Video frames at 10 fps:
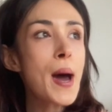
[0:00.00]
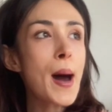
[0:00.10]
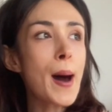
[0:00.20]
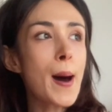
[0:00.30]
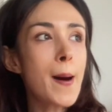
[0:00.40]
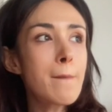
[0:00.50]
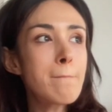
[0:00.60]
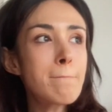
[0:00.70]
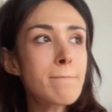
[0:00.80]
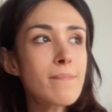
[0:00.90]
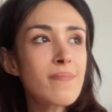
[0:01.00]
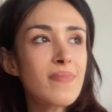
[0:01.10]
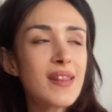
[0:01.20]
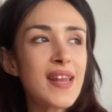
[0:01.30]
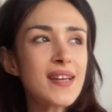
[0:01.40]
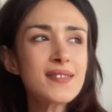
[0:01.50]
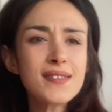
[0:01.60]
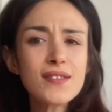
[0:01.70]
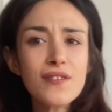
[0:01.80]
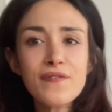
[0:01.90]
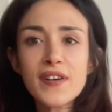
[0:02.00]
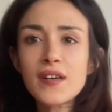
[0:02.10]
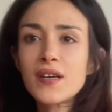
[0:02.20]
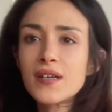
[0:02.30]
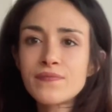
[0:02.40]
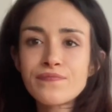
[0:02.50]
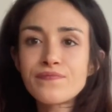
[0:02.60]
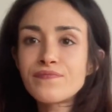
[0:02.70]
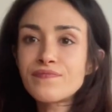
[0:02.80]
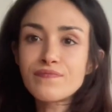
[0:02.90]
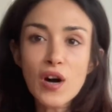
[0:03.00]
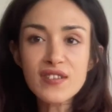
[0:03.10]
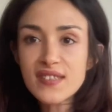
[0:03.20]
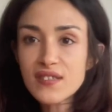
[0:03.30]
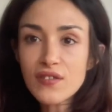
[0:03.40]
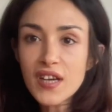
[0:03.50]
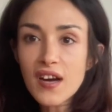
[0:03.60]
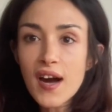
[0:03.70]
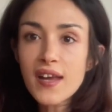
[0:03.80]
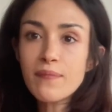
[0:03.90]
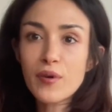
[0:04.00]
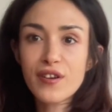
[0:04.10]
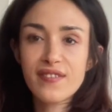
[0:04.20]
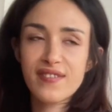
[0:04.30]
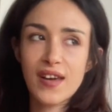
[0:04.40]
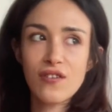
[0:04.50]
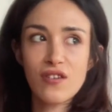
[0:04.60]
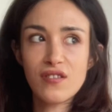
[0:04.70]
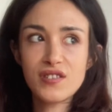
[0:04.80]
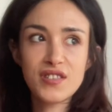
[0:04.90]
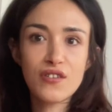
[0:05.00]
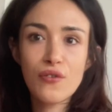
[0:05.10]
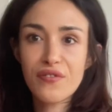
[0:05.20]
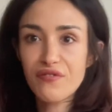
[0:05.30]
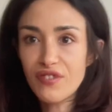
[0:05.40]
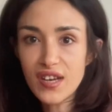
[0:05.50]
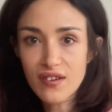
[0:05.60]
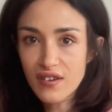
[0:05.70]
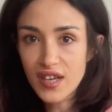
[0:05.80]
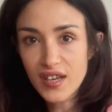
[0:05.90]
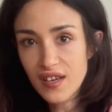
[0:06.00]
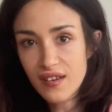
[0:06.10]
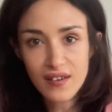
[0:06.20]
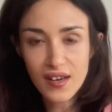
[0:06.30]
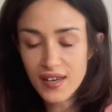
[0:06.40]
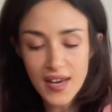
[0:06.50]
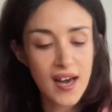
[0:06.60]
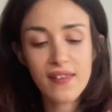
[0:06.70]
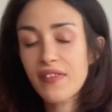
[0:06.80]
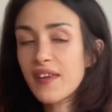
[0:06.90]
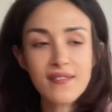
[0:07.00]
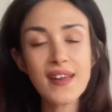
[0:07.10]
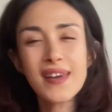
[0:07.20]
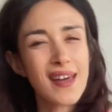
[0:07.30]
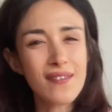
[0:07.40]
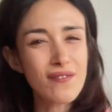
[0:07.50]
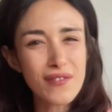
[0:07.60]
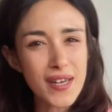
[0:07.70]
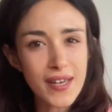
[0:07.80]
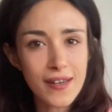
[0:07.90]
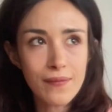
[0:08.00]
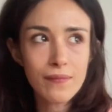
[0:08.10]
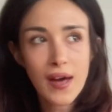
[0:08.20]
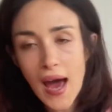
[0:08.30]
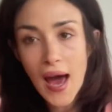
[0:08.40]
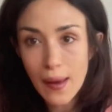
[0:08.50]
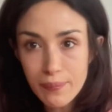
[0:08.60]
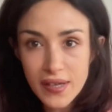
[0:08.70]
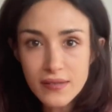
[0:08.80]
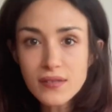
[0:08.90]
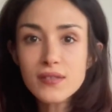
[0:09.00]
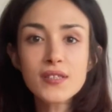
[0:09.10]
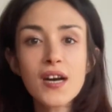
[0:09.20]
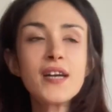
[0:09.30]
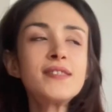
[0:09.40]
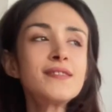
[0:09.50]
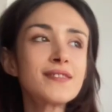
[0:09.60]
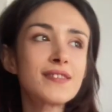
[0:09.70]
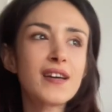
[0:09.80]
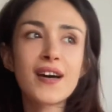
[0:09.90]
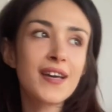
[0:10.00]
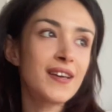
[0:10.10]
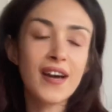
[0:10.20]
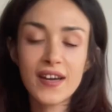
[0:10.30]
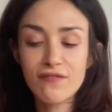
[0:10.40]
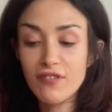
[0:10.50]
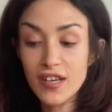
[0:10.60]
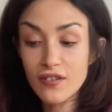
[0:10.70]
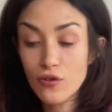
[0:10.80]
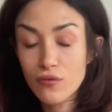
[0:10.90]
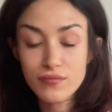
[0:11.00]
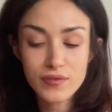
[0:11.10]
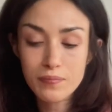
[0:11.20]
Less of a monstery kind, but a psychological thrillery, yeah, things that can really happen kind. I really don't.